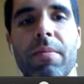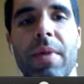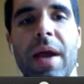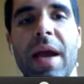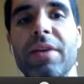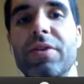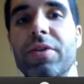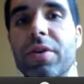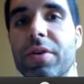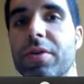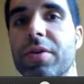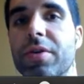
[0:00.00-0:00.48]

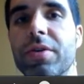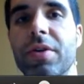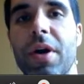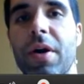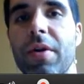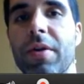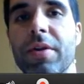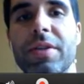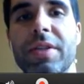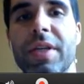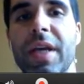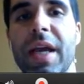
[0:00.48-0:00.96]
actually just
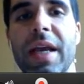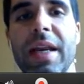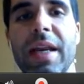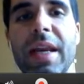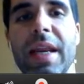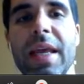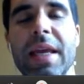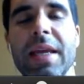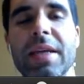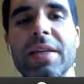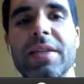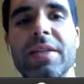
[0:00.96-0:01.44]
called a
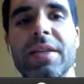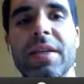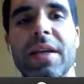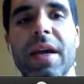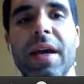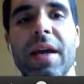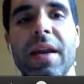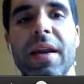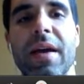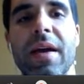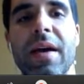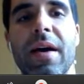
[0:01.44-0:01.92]
technique
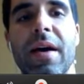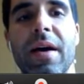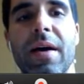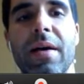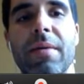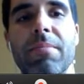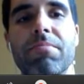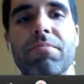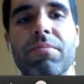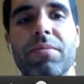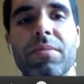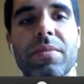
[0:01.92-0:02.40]
set.
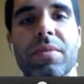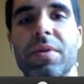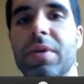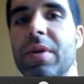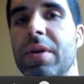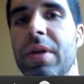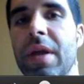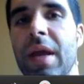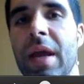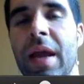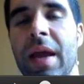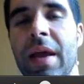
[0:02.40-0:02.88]

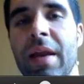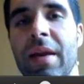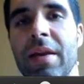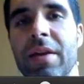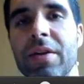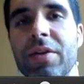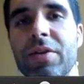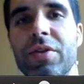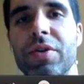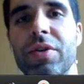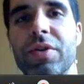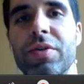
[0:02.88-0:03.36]
And
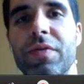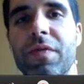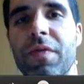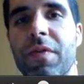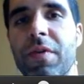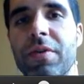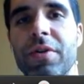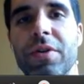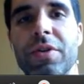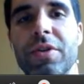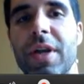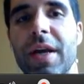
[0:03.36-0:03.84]
it's just
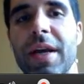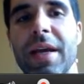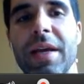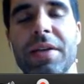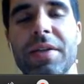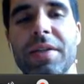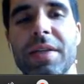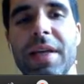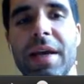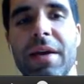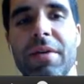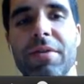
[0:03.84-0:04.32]
like it
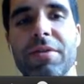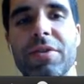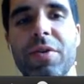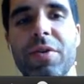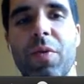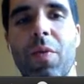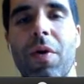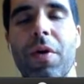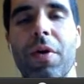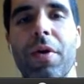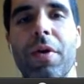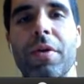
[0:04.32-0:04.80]
sounds, to
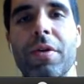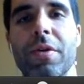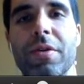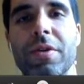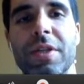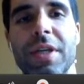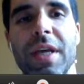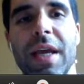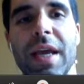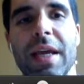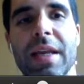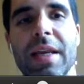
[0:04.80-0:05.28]
work on your
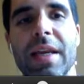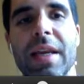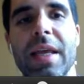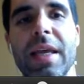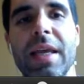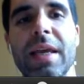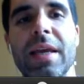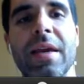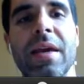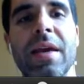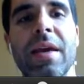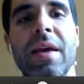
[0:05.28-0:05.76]

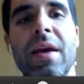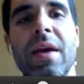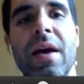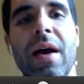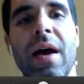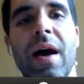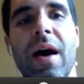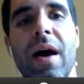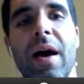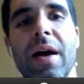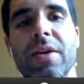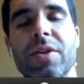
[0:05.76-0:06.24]
technique.
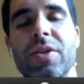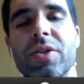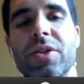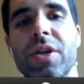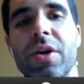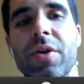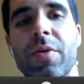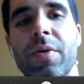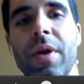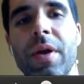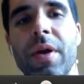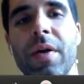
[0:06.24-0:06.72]

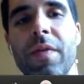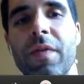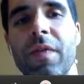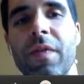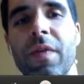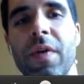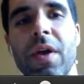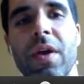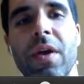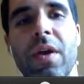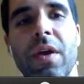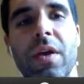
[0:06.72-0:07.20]
So if
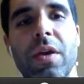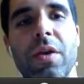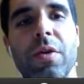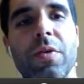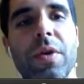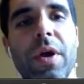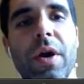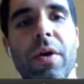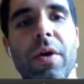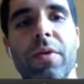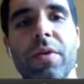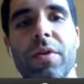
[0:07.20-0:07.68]
you
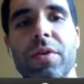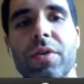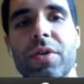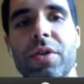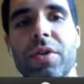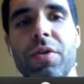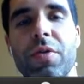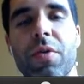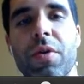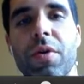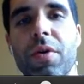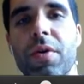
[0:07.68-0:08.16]
noticed
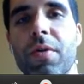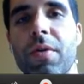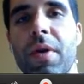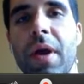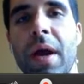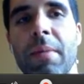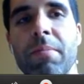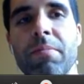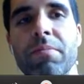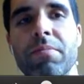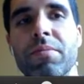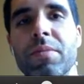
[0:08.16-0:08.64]
you were
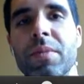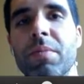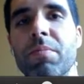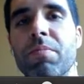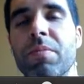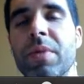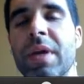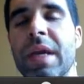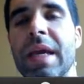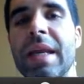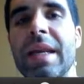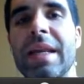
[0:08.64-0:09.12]
like
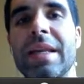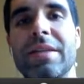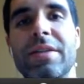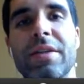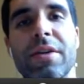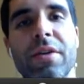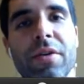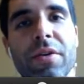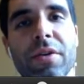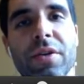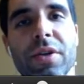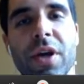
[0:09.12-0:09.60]
getting into
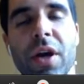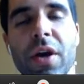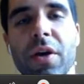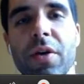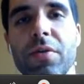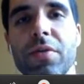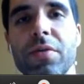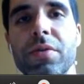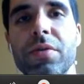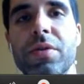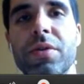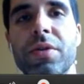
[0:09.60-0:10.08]
your
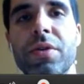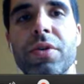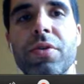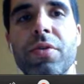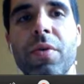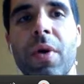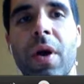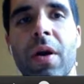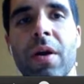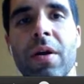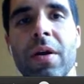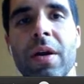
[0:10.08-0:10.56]
toes
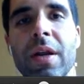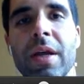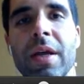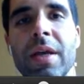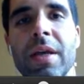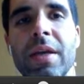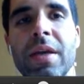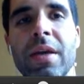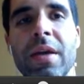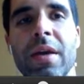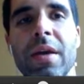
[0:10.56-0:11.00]
too early,